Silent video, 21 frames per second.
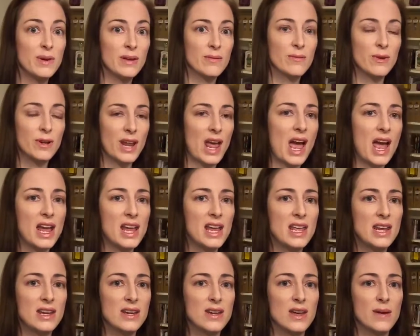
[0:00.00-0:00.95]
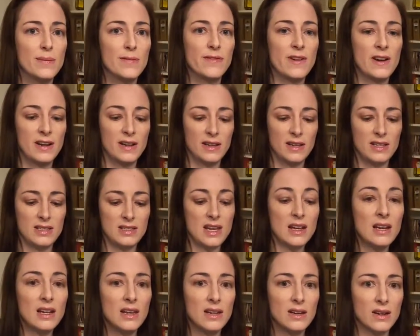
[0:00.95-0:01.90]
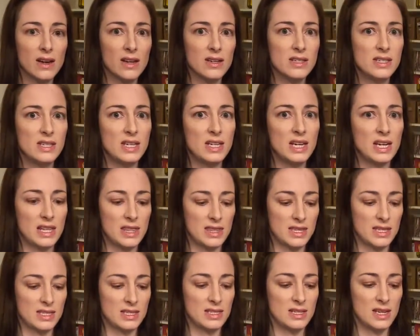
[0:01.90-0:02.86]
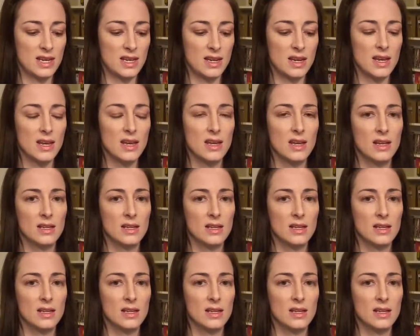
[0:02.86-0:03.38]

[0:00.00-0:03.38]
and what I ended up finally settling on to get this done.